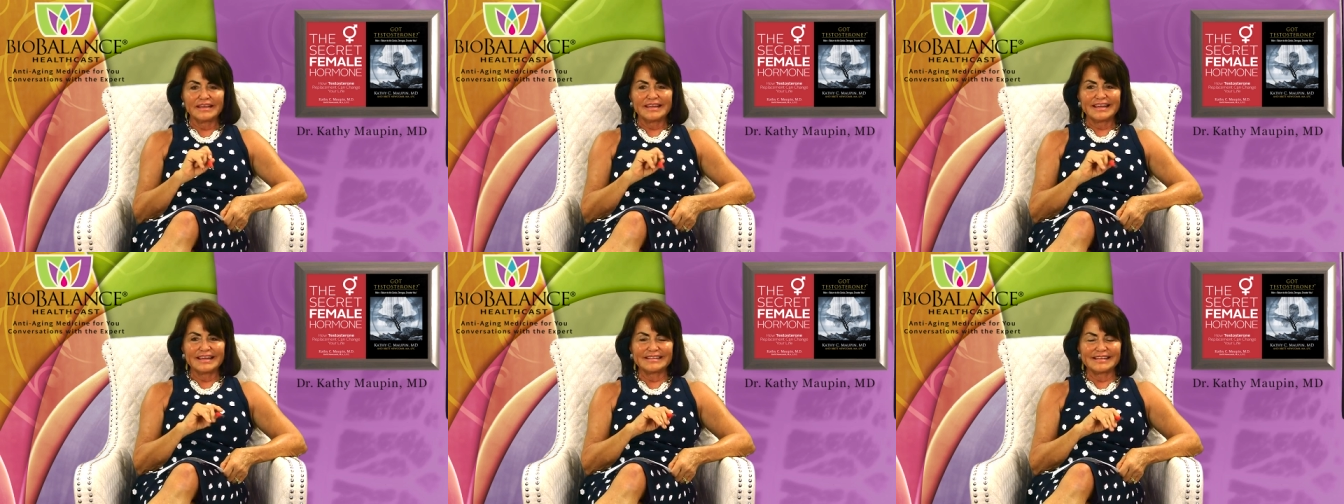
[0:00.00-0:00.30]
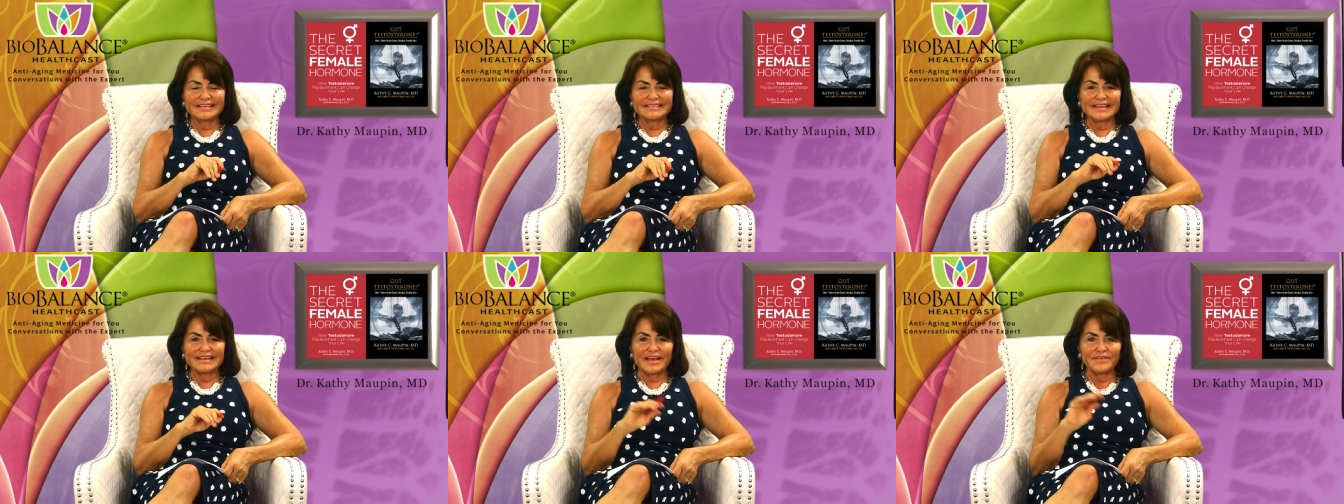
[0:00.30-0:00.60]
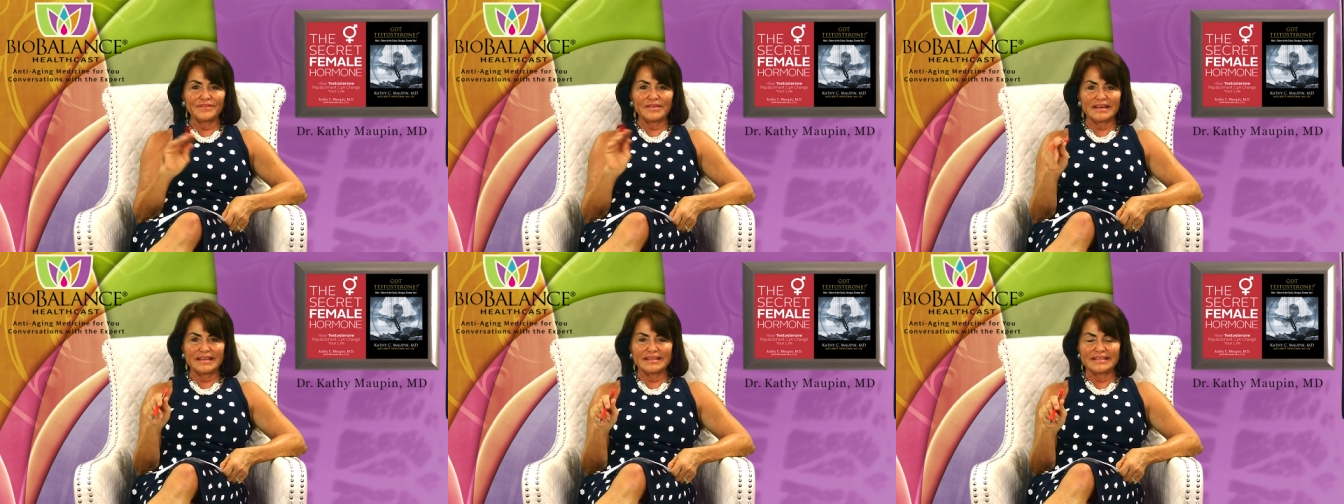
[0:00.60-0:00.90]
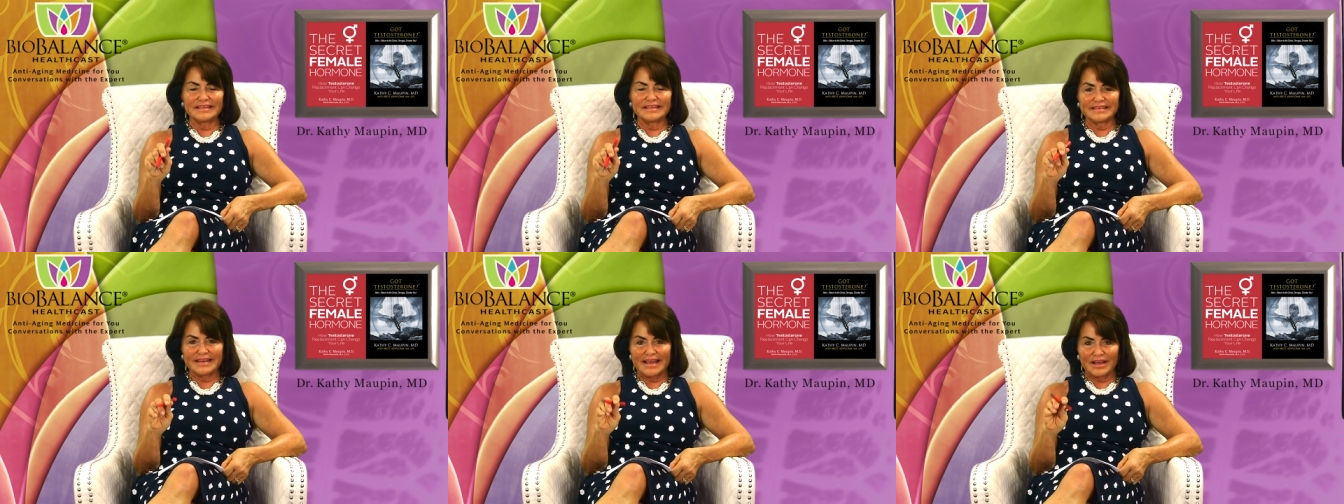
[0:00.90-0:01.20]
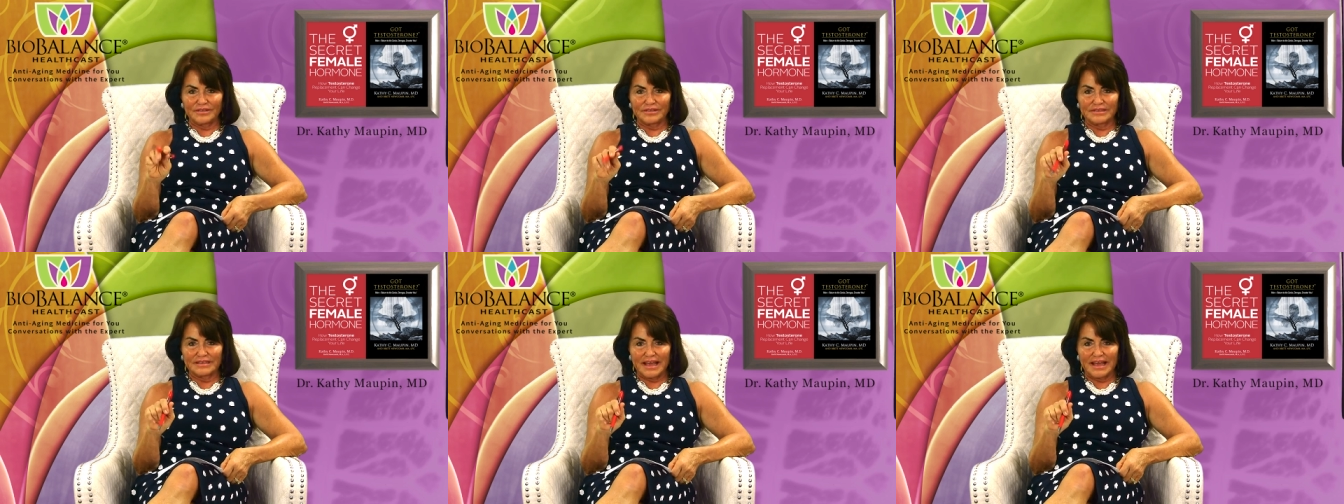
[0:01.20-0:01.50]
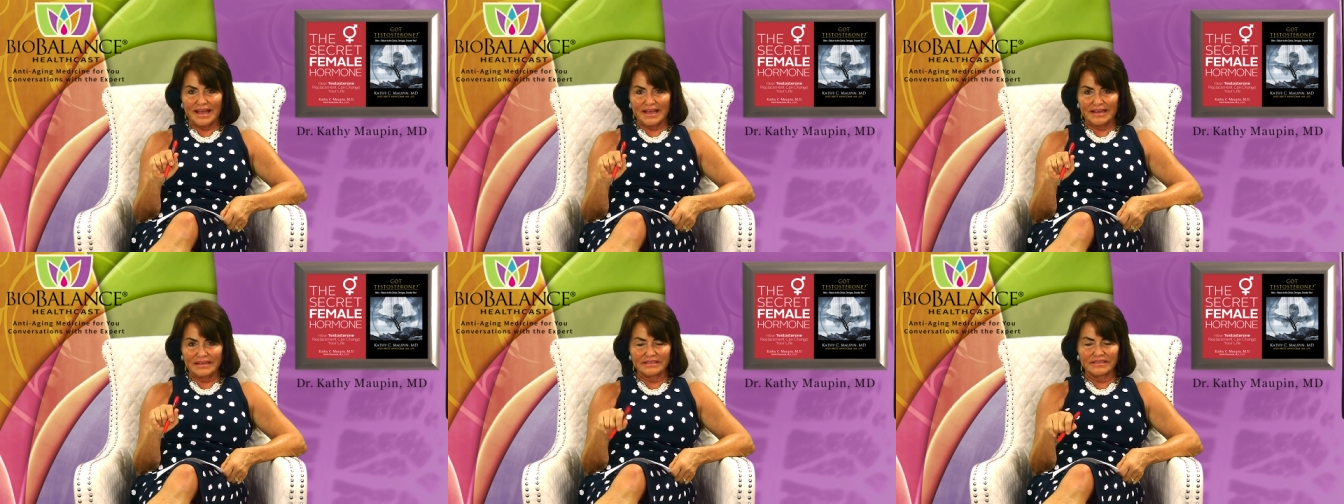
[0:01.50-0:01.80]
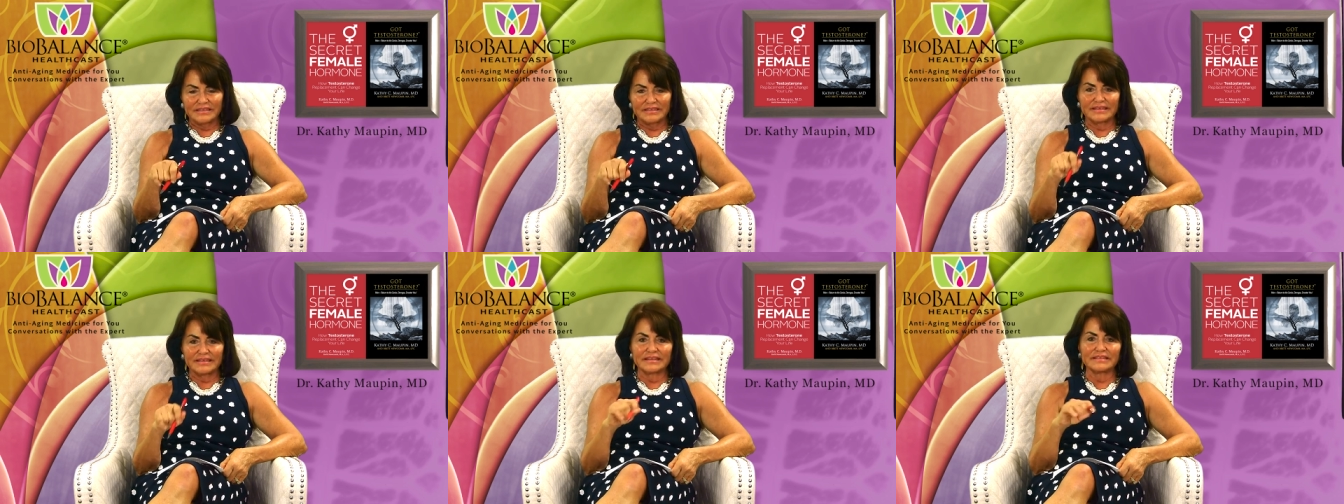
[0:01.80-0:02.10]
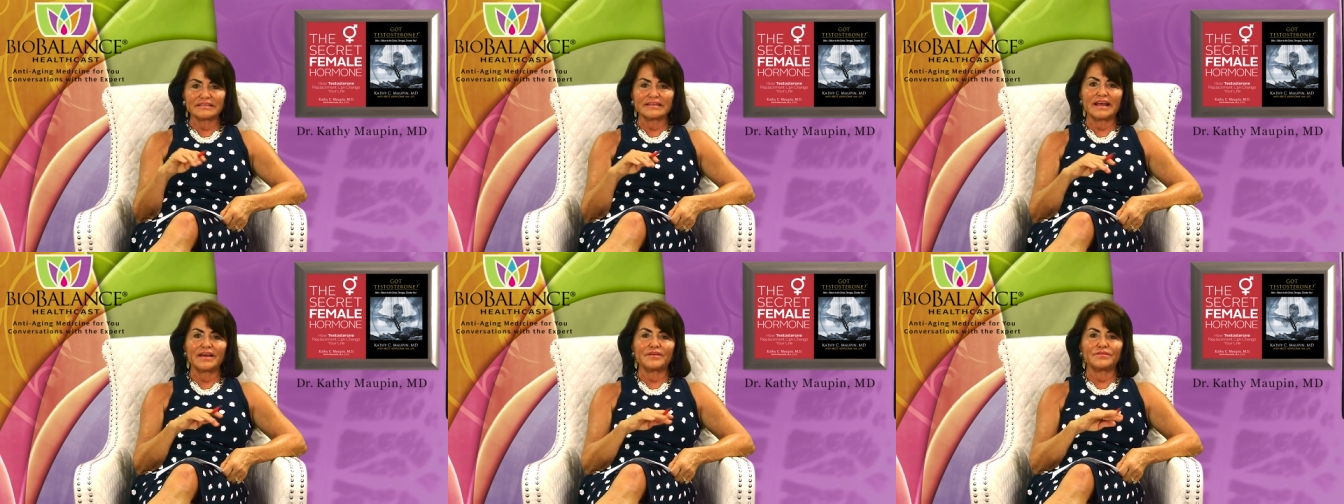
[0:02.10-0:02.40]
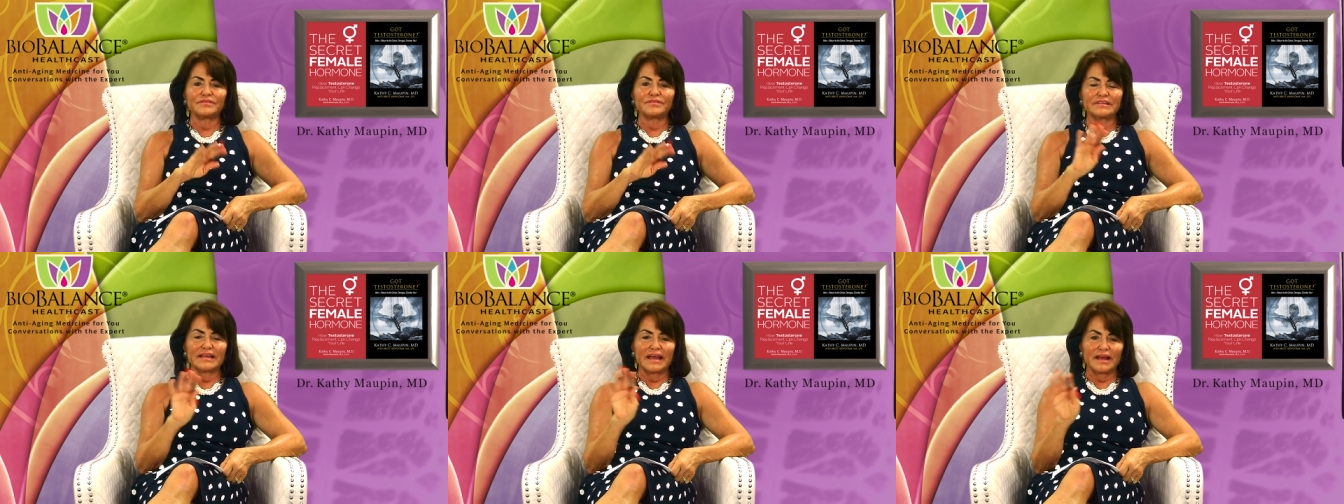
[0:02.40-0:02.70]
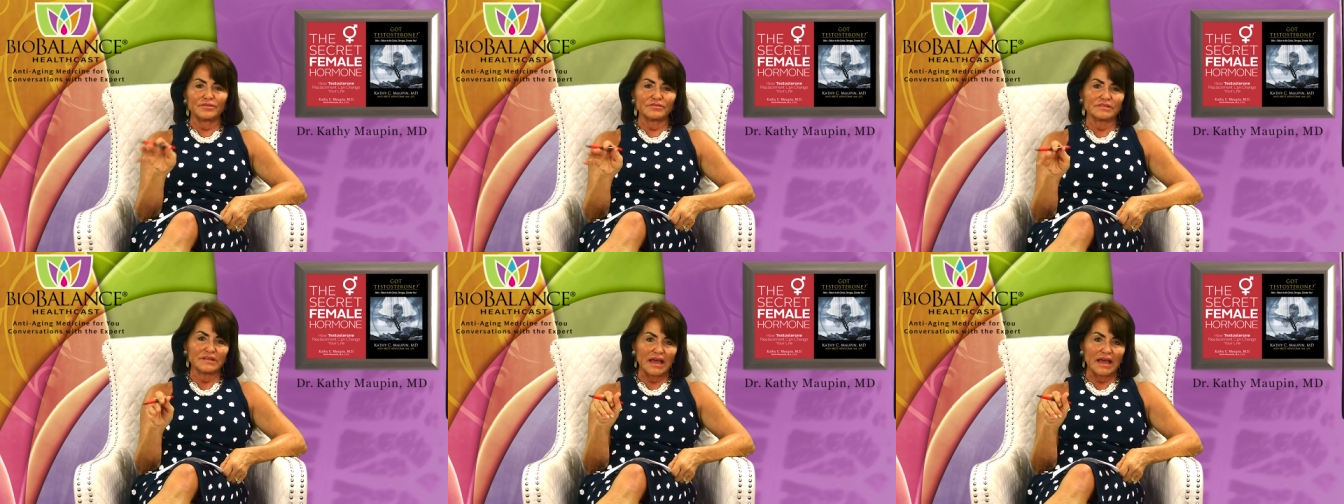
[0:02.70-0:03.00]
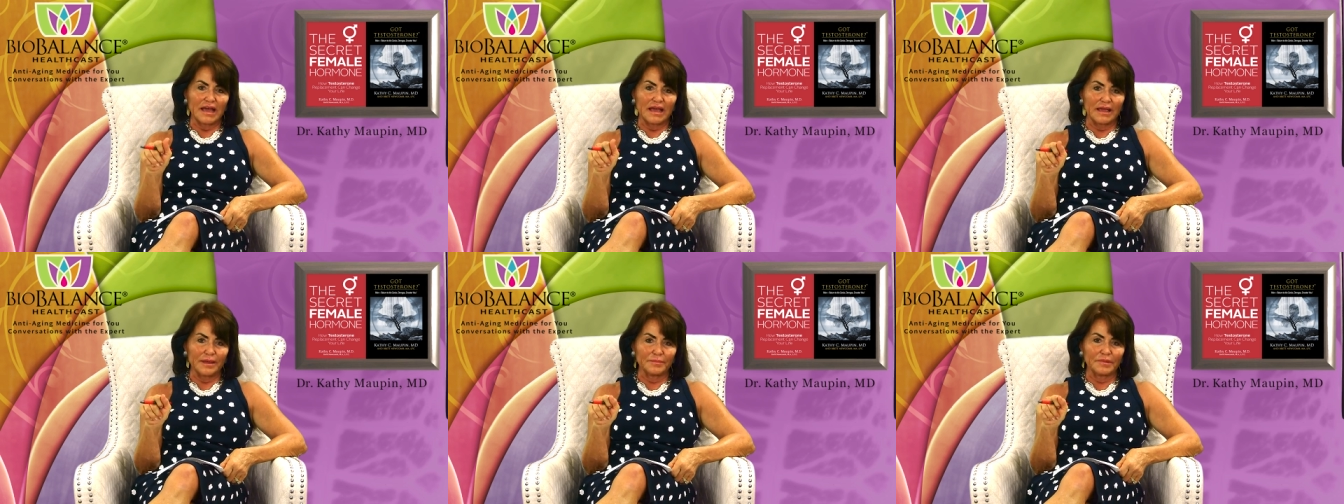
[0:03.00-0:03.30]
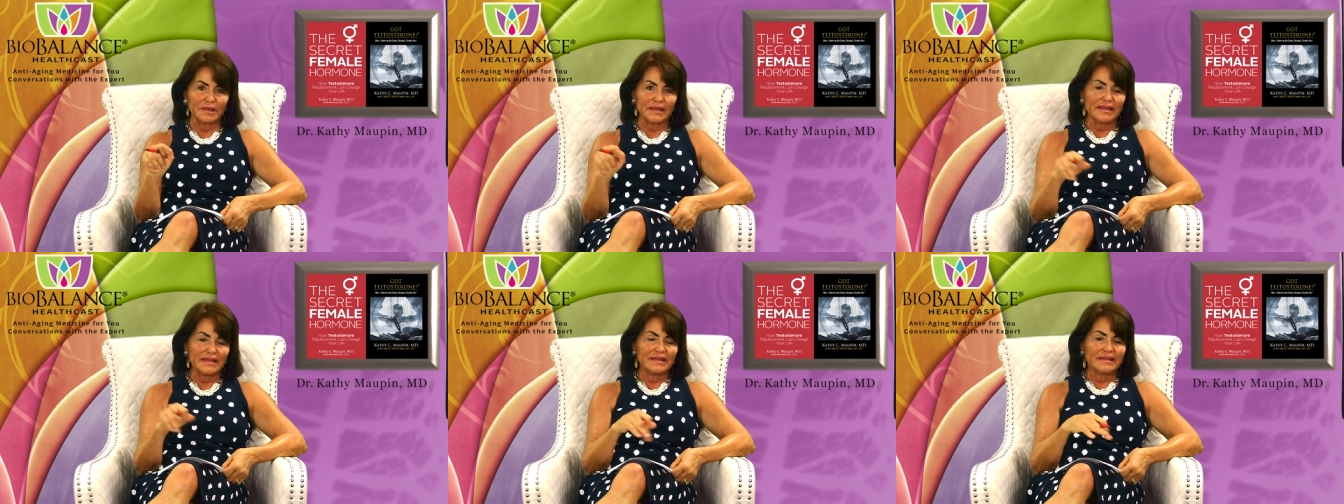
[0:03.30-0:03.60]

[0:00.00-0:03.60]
It doesn't have any of the downsides. It doesn't have downtime.